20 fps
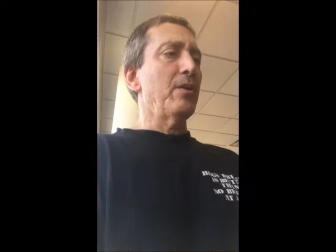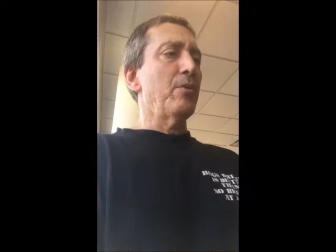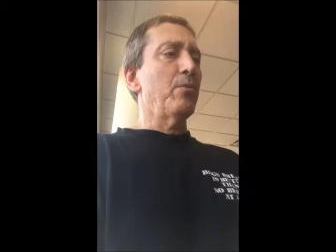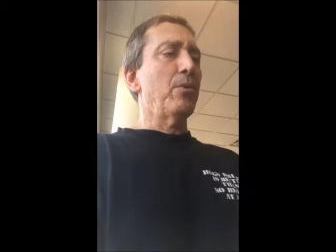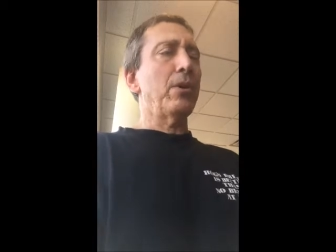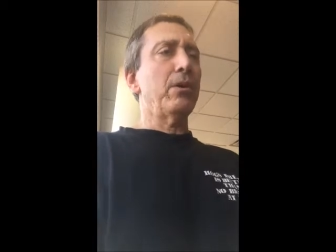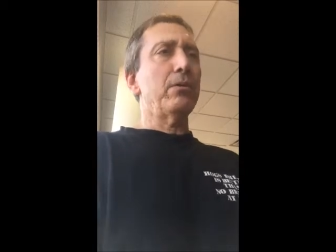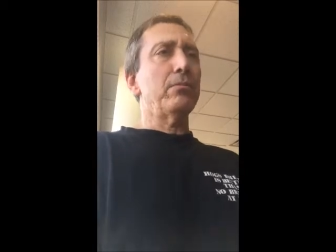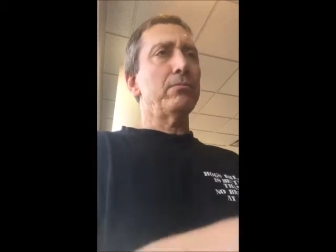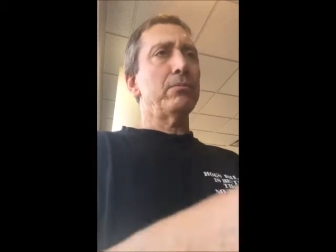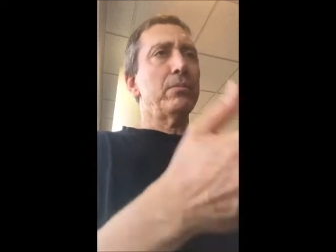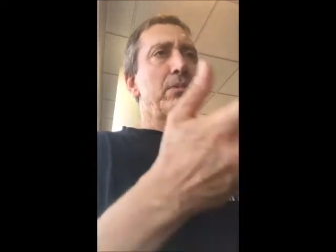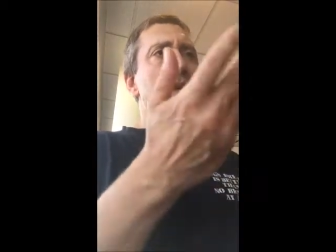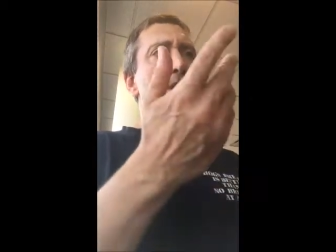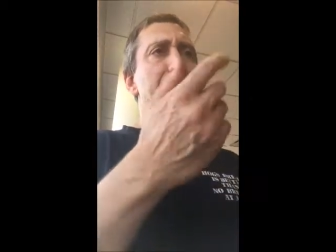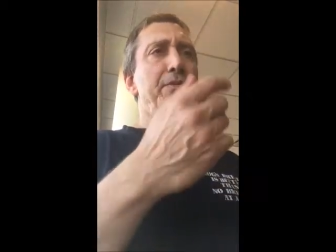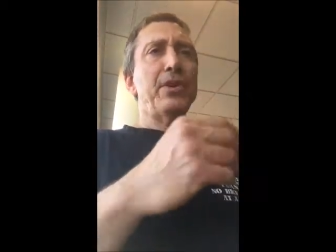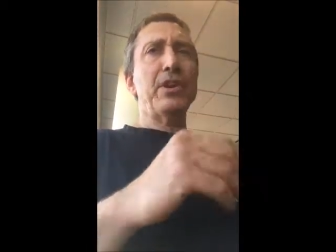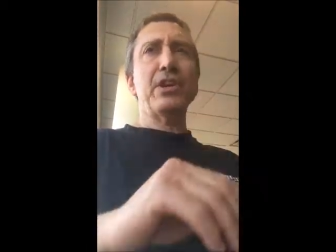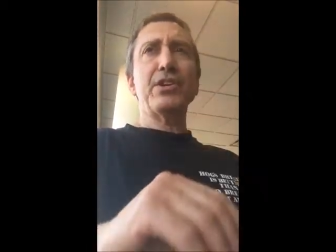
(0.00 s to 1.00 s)
Well,
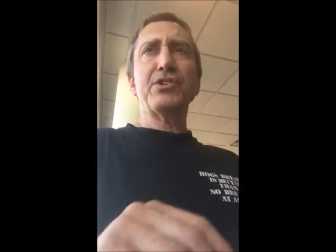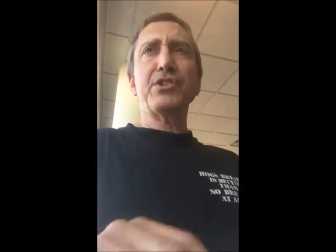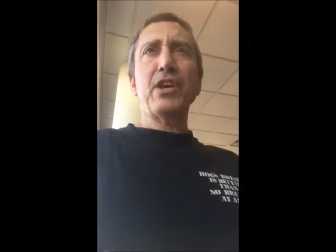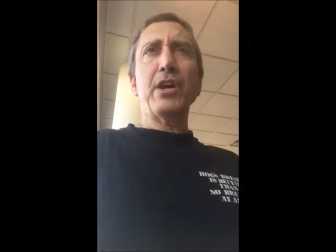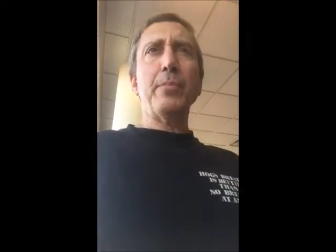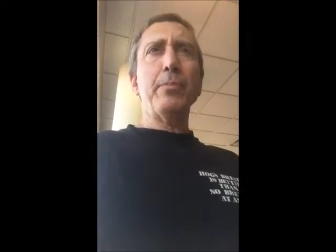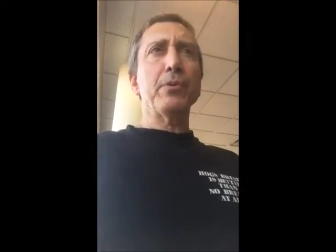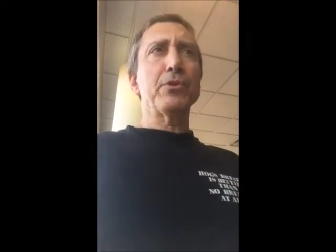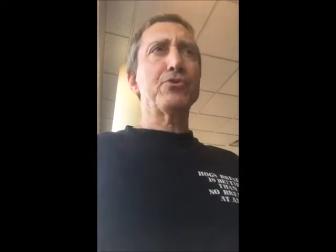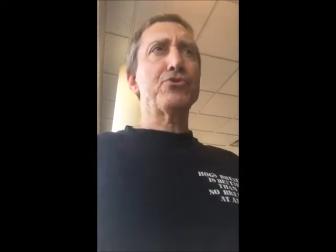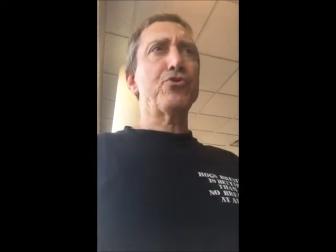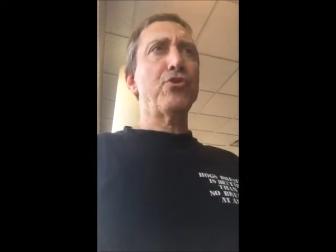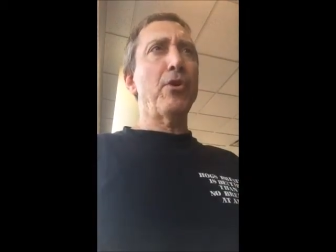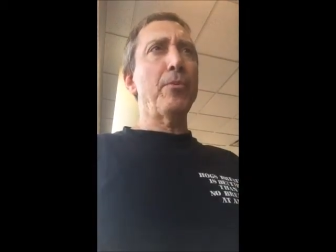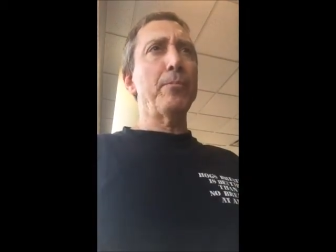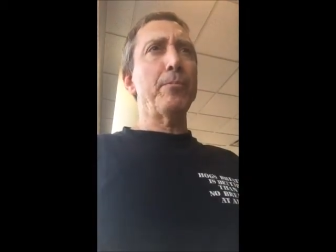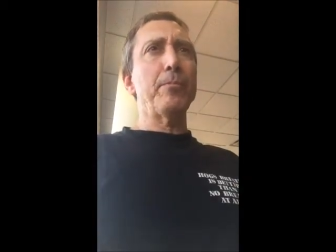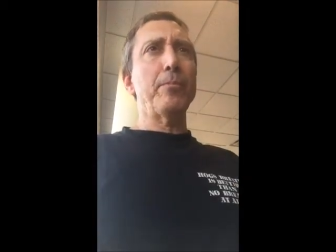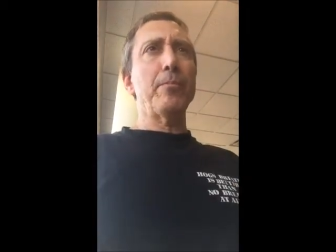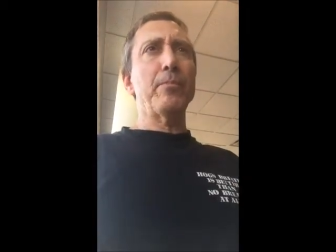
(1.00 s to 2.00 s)
give you an example.
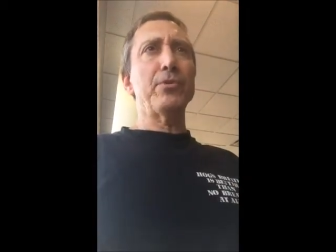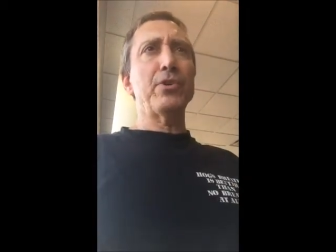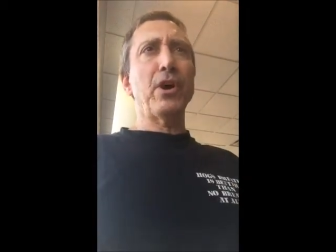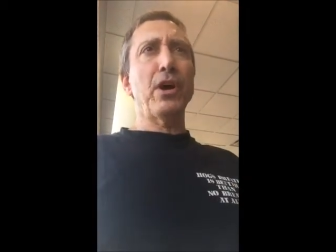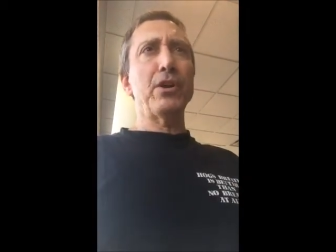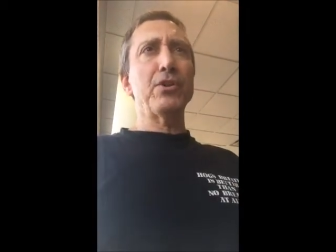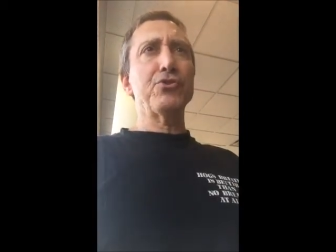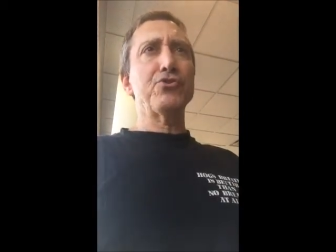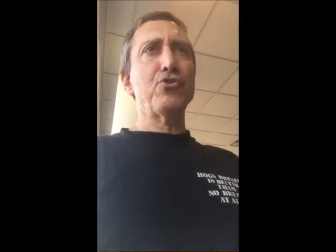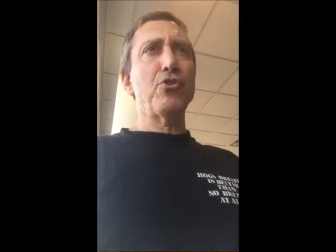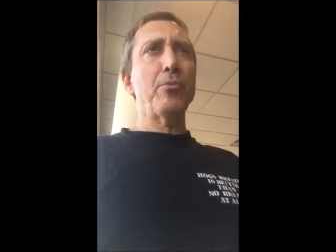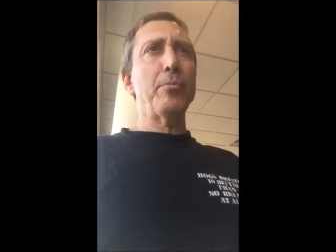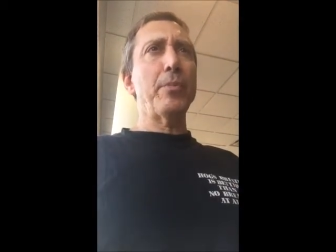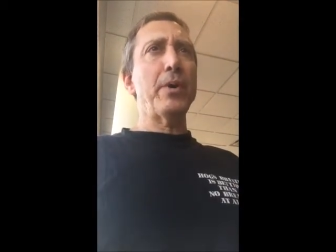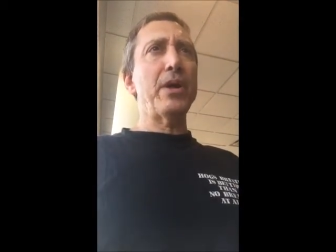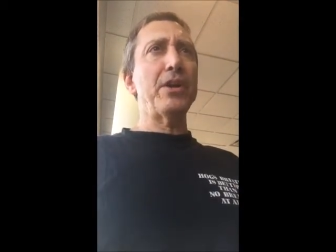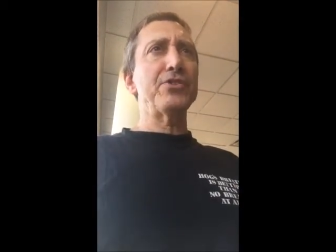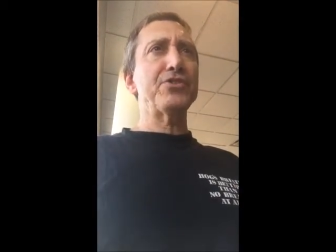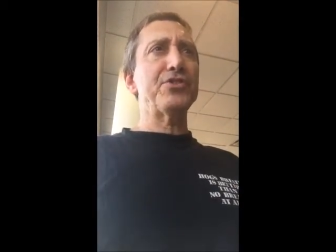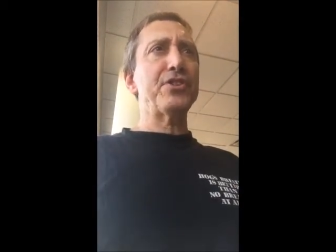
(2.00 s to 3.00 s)
Trump, Donald Trump
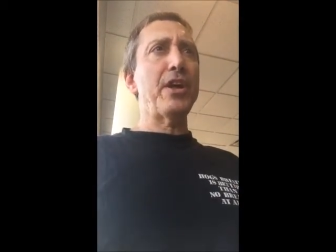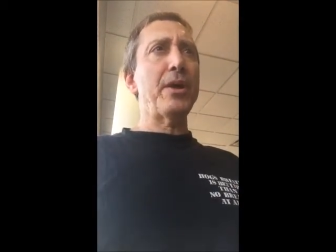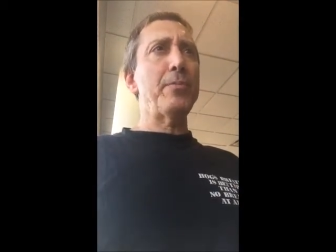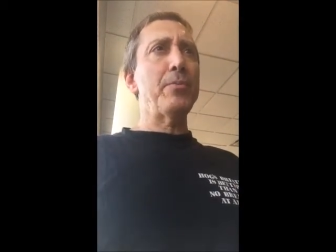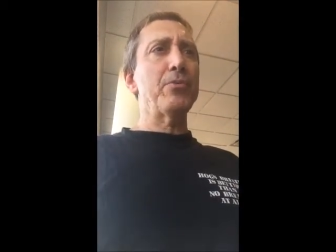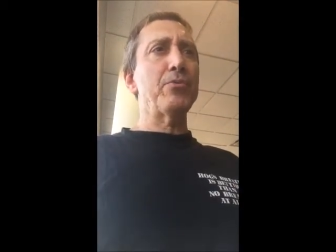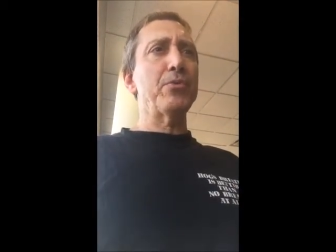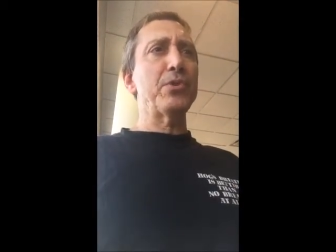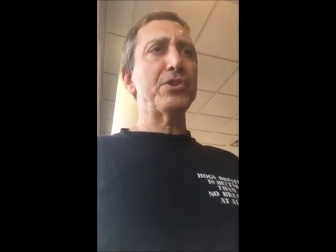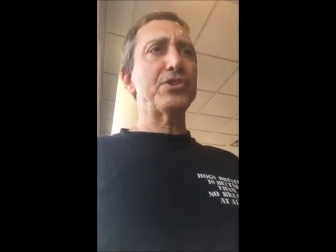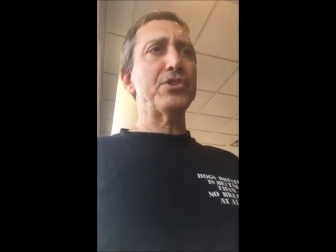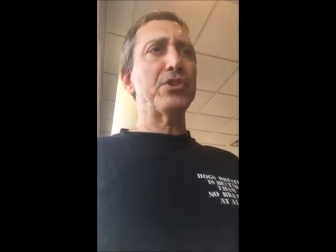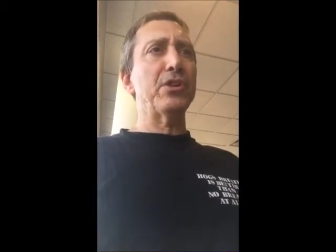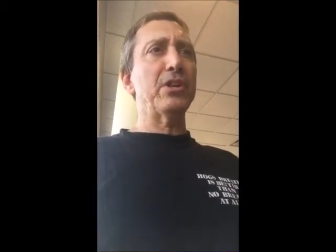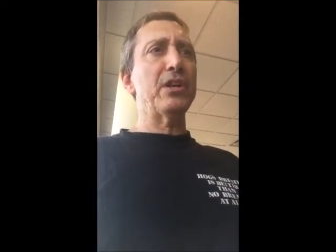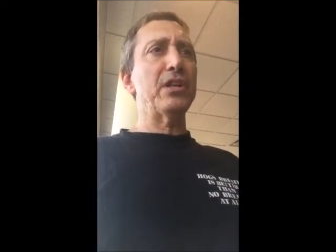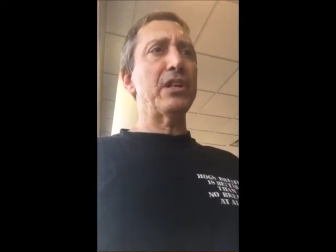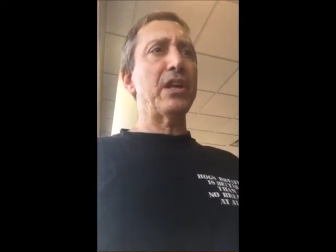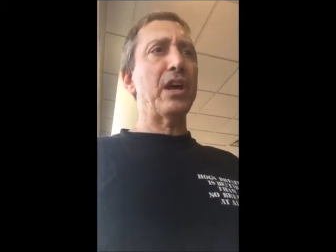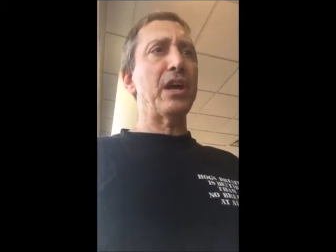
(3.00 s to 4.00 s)
made a statement
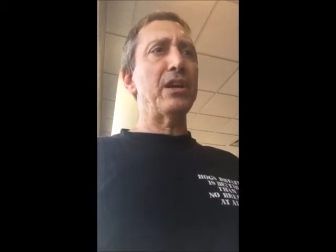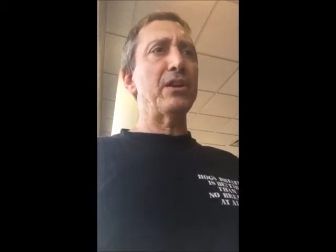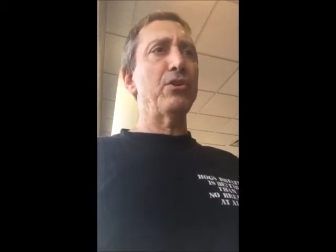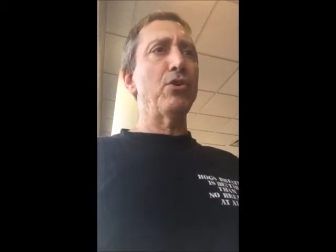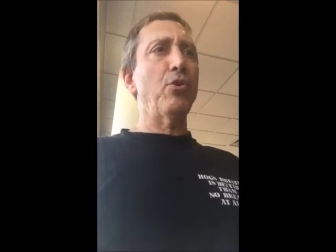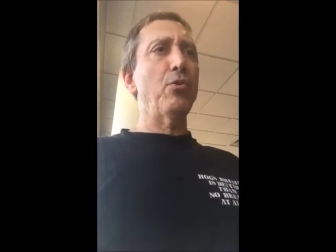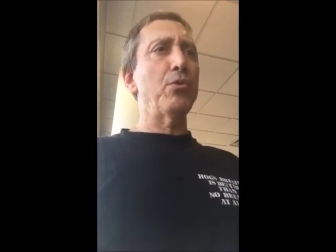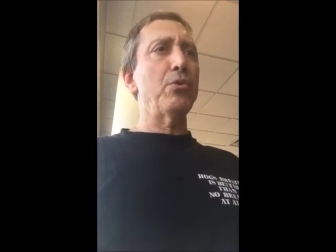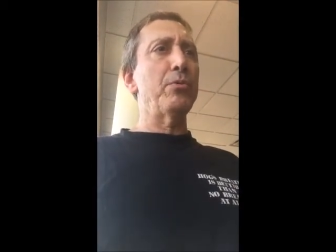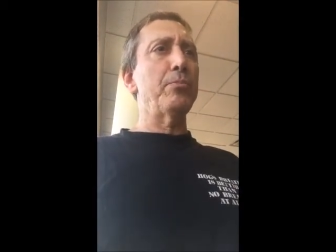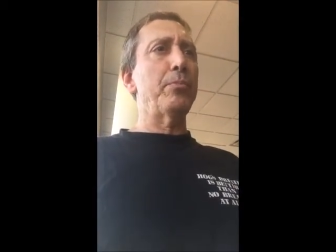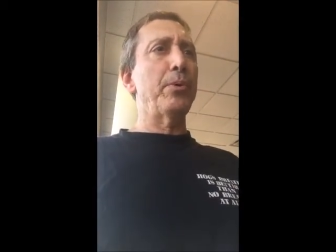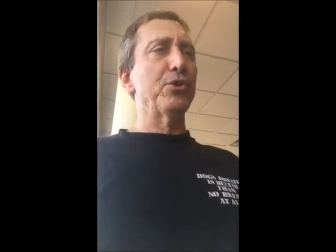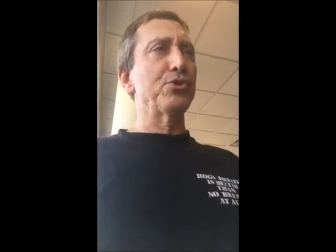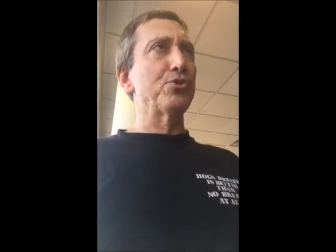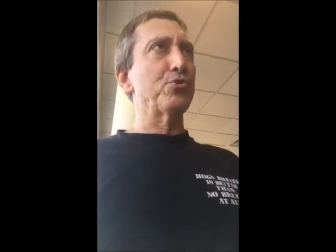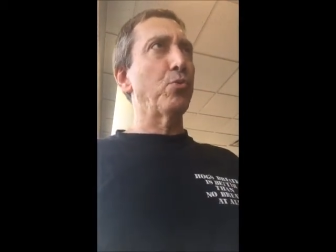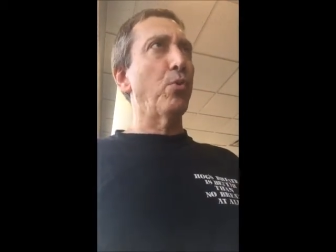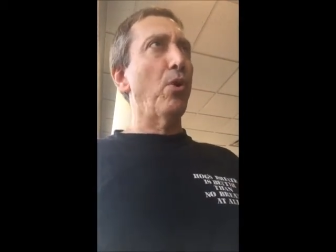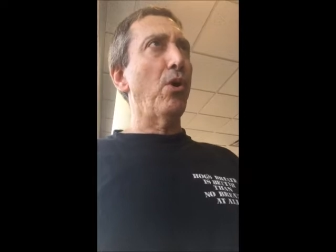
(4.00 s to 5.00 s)
recently that no one
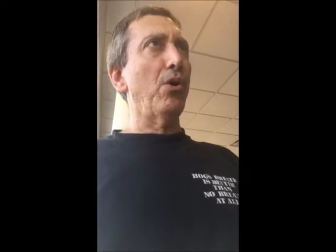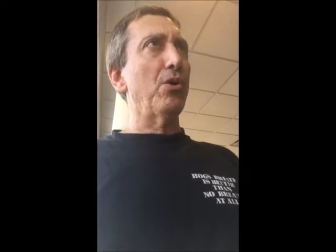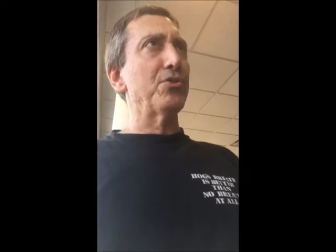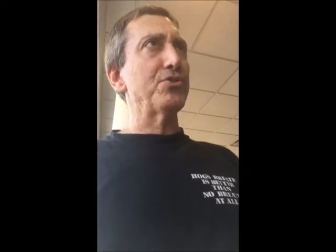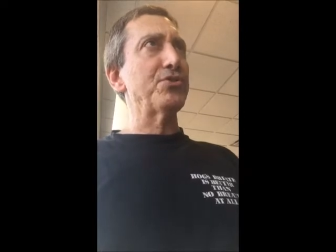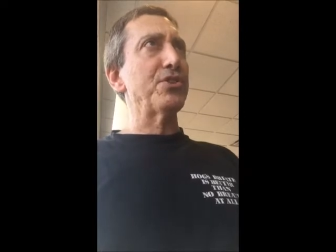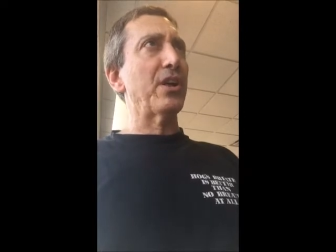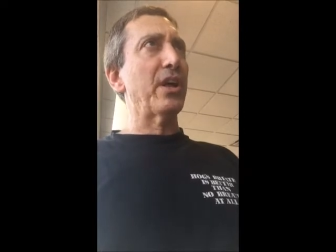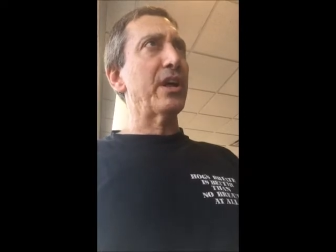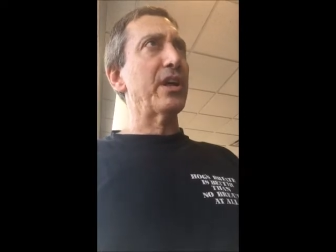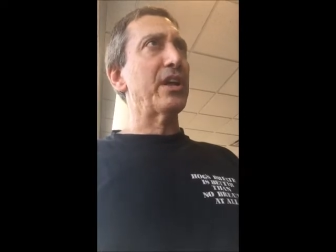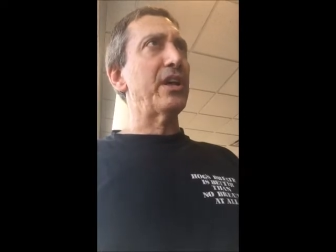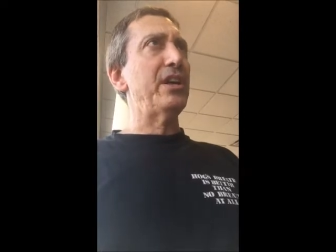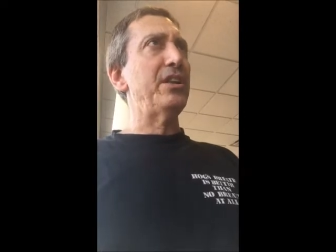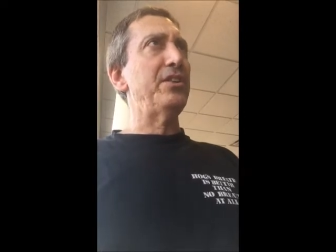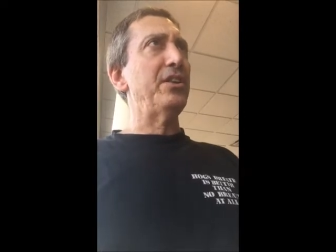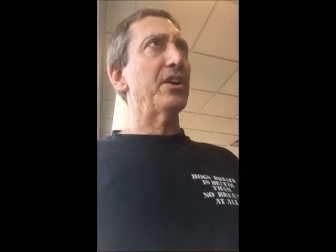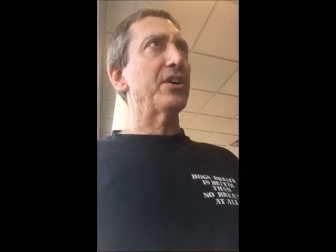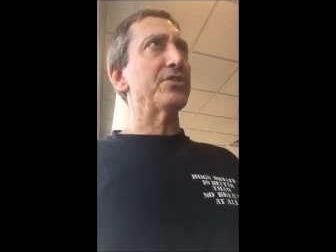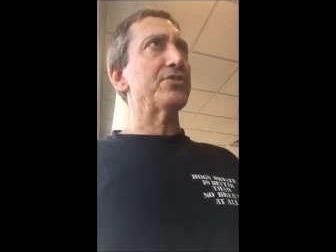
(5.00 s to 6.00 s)
builds walls like he
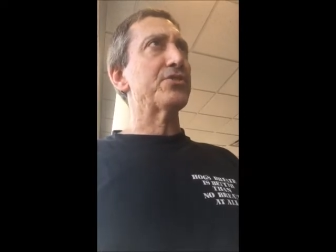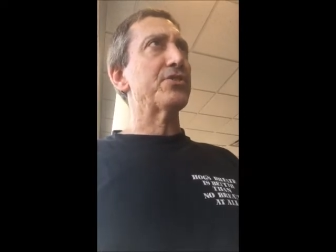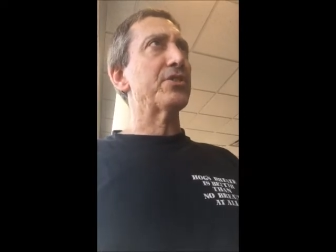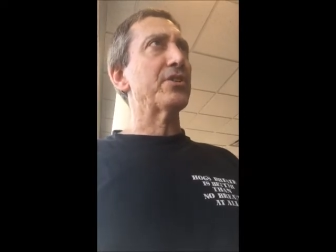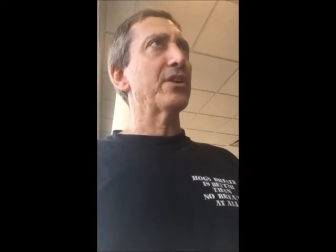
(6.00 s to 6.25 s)
does.